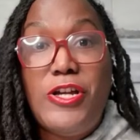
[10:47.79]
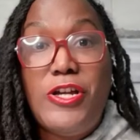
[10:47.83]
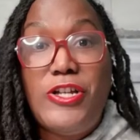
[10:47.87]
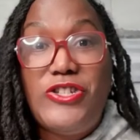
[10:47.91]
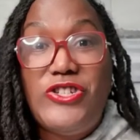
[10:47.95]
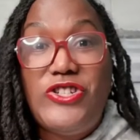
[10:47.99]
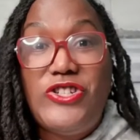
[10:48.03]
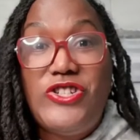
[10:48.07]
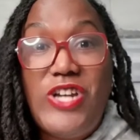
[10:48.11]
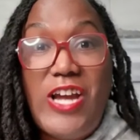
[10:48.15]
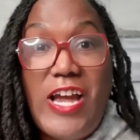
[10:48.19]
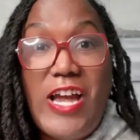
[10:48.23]

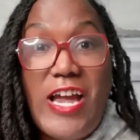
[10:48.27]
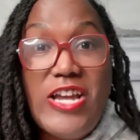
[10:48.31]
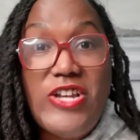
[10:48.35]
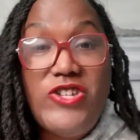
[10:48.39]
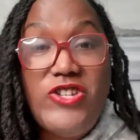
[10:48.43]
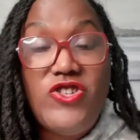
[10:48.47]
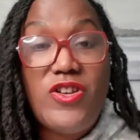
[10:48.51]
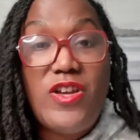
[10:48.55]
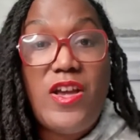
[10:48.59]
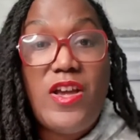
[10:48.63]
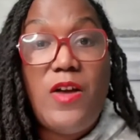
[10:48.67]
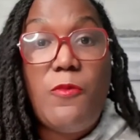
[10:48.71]

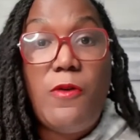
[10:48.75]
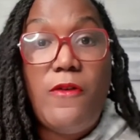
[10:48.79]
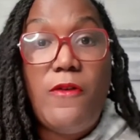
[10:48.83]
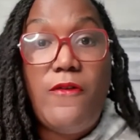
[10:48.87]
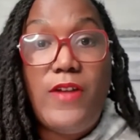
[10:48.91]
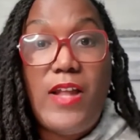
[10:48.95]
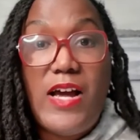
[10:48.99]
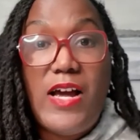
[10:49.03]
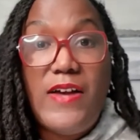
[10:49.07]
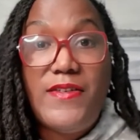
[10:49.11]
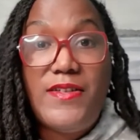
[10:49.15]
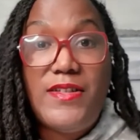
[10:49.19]
changing it with
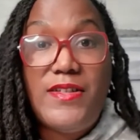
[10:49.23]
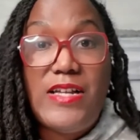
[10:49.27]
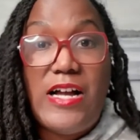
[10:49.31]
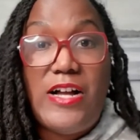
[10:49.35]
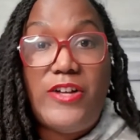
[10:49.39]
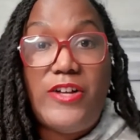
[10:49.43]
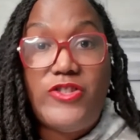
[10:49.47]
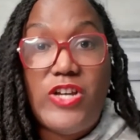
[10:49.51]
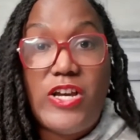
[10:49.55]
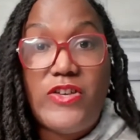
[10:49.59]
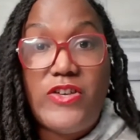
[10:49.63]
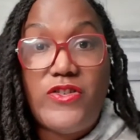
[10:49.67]
lifestyle
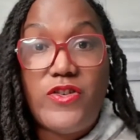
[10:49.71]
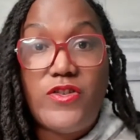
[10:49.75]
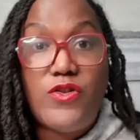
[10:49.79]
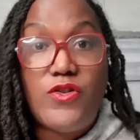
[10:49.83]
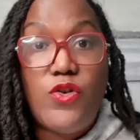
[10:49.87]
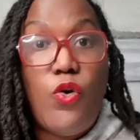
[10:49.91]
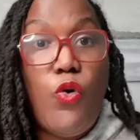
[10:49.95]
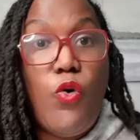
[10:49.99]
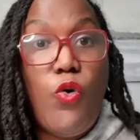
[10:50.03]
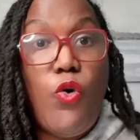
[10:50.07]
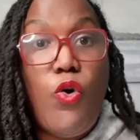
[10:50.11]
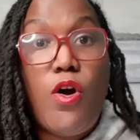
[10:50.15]
changes
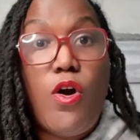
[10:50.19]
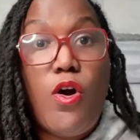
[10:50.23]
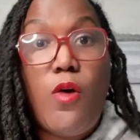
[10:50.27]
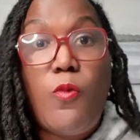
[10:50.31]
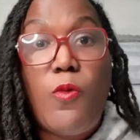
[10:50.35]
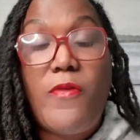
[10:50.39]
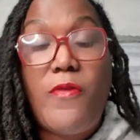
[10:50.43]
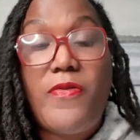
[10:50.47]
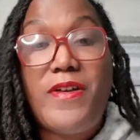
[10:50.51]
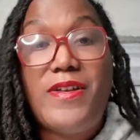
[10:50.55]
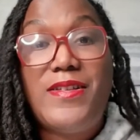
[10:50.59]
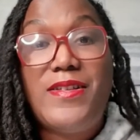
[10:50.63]
or
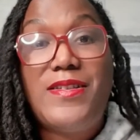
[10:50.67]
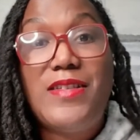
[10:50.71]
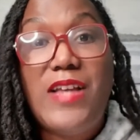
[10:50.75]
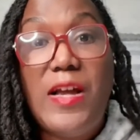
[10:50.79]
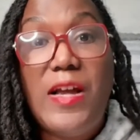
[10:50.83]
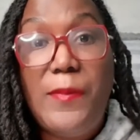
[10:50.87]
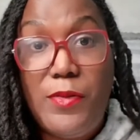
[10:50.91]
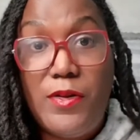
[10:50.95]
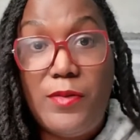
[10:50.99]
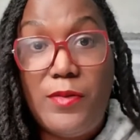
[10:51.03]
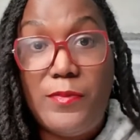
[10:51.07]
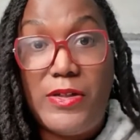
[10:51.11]
with a
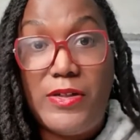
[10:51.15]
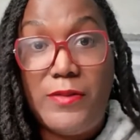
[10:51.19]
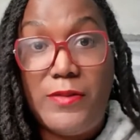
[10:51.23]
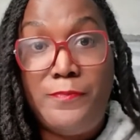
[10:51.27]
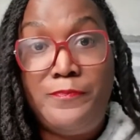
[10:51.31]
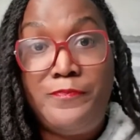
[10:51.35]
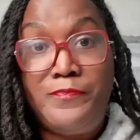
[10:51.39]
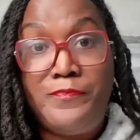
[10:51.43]
supplement.